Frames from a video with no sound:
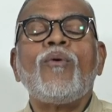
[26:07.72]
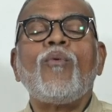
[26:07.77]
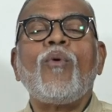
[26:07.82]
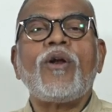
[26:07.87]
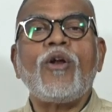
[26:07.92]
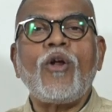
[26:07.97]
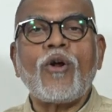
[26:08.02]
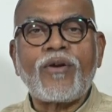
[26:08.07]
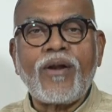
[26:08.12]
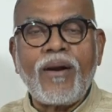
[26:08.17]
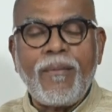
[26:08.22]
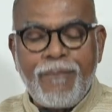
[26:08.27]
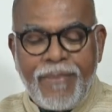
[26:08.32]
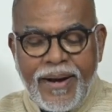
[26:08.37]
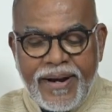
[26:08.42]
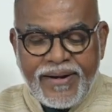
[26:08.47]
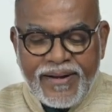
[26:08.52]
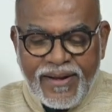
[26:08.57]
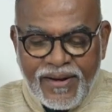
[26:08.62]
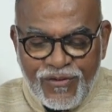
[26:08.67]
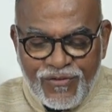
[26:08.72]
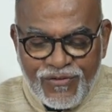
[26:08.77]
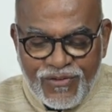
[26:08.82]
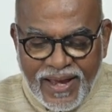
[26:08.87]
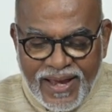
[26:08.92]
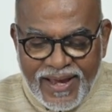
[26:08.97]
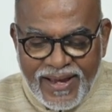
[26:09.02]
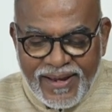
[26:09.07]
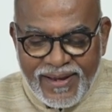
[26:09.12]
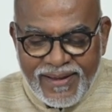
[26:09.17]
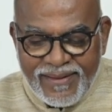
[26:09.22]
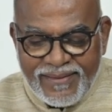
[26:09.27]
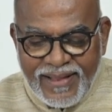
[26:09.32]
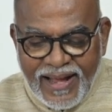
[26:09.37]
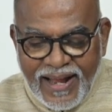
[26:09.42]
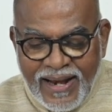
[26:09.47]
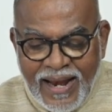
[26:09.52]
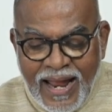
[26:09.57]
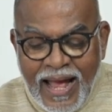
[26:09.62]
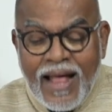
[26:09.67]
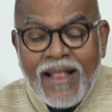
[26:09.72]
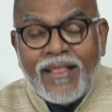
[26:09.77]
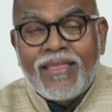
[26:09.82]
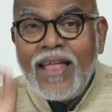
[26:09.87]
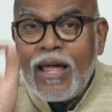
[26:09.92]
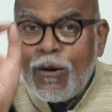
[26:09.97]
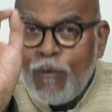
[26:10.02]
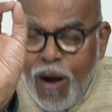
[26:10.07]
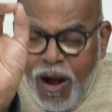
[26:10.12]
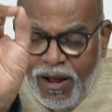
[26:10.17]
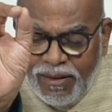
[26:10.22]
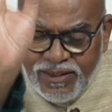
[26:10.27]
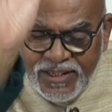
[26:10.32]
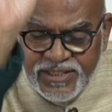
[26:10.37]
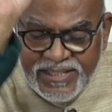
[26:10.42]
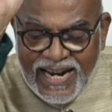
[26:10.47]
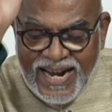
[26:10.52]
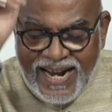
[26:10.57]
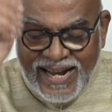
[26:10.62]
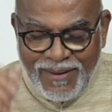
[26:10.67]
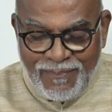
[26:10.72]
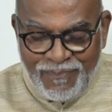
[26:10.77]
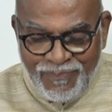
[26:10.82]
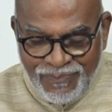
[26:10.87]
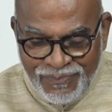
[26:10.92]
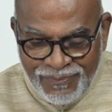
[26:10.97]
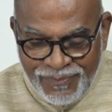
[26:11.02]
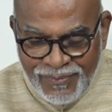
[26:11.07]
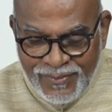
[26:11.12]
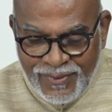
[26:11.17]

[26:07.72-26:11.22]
what Dr. Ambedkar is saying is that there was a time